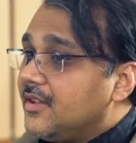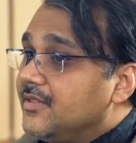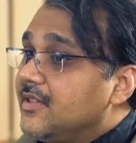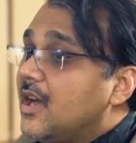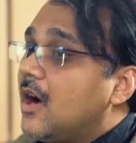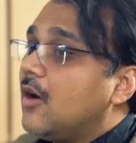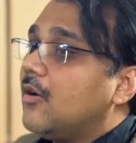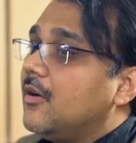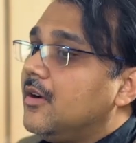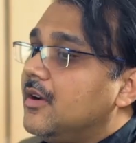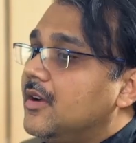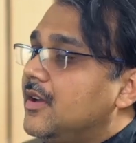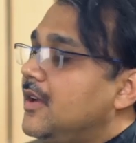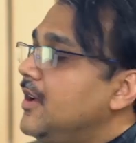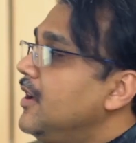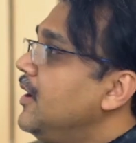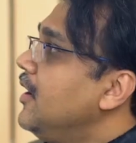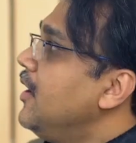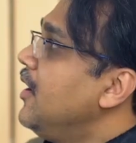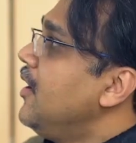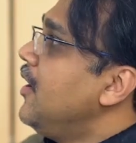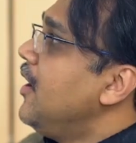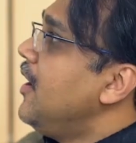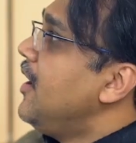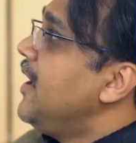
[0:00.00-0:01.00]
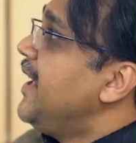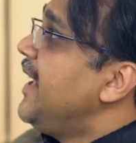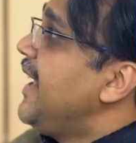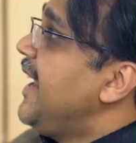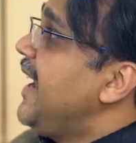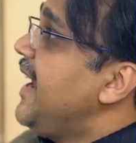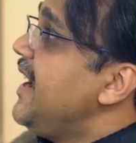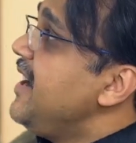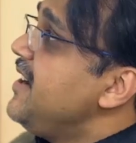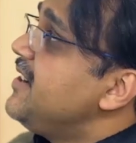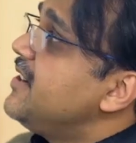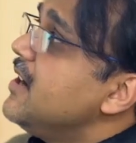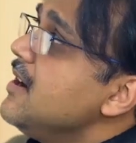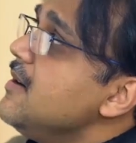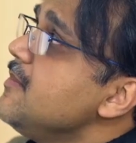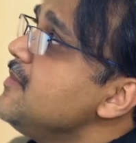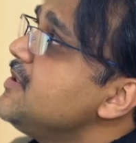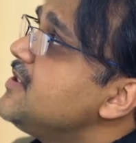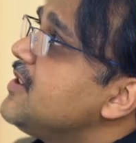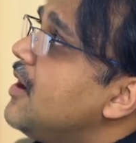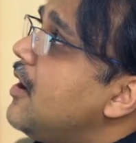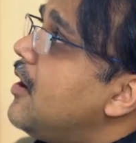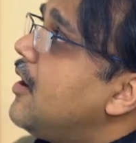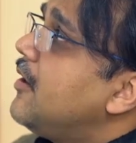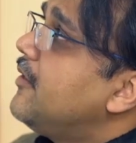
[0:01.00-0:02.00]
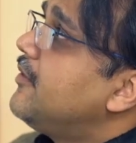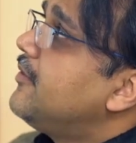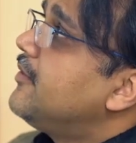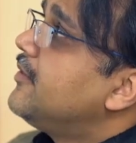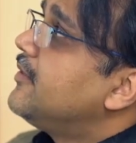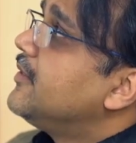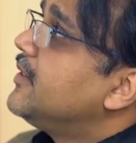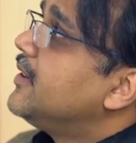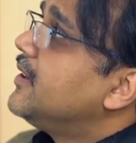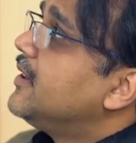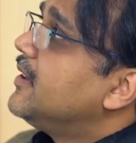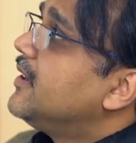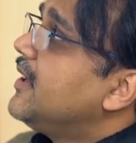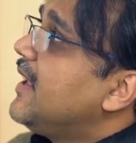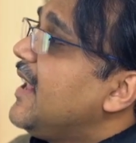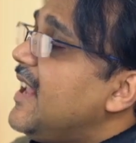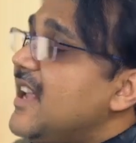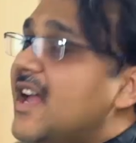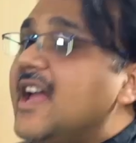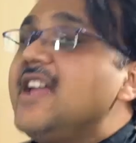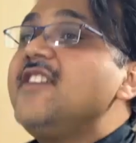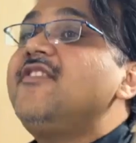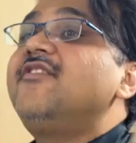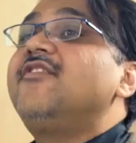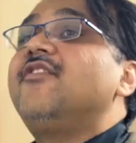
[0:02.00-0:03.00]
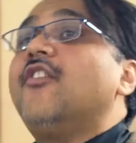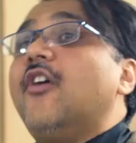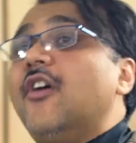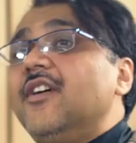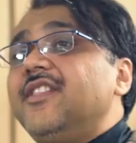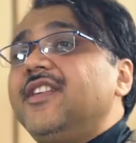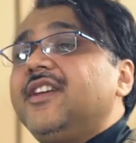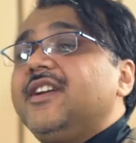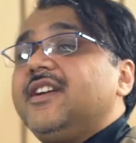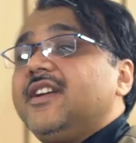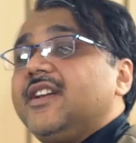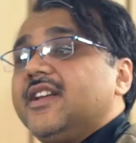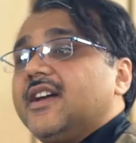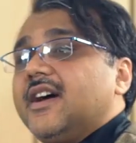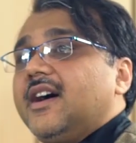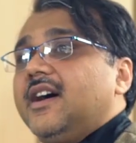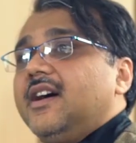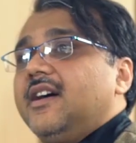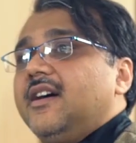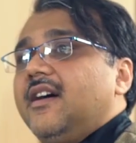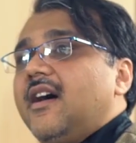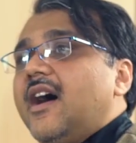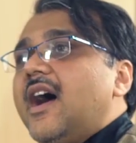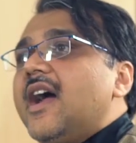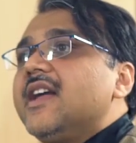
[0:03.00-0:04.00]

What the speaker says: Now, in terms of AI for India,